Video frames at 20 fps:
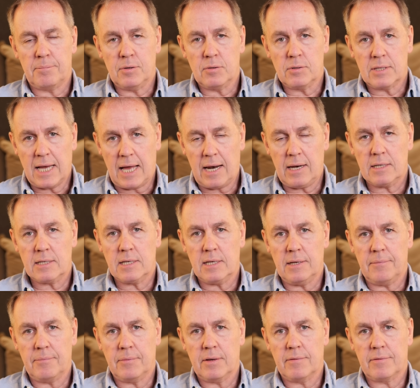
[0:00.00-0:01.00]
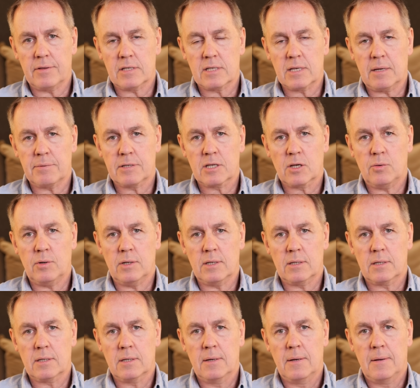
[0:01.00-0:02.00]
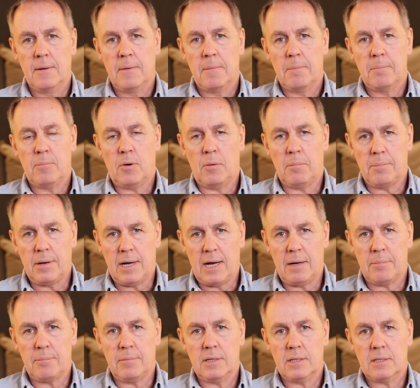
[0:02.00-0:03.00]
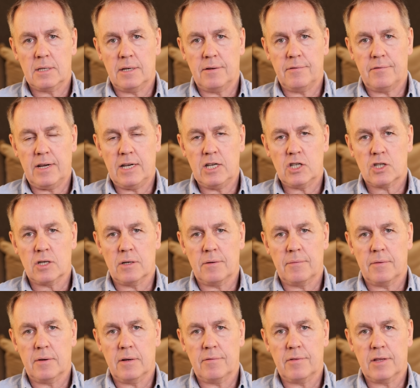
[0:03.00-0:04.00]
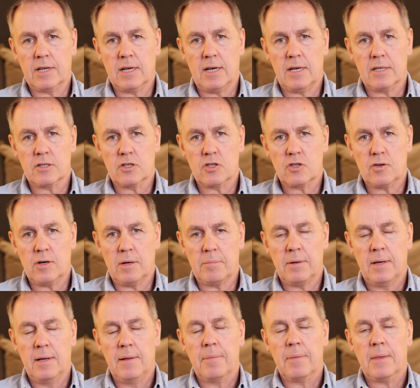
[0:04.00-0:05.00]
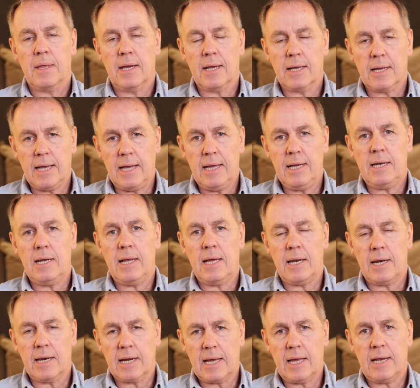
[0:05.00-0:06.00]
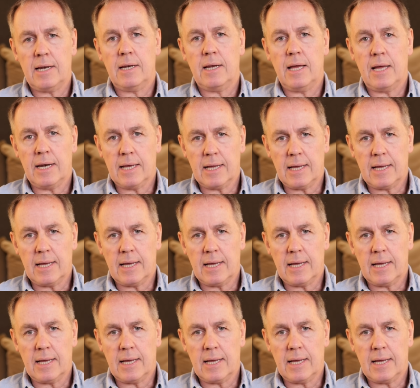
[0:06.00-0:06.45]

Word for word: brutality of the subsequent bombardment and invasion of the Gaza Strip. Again and again and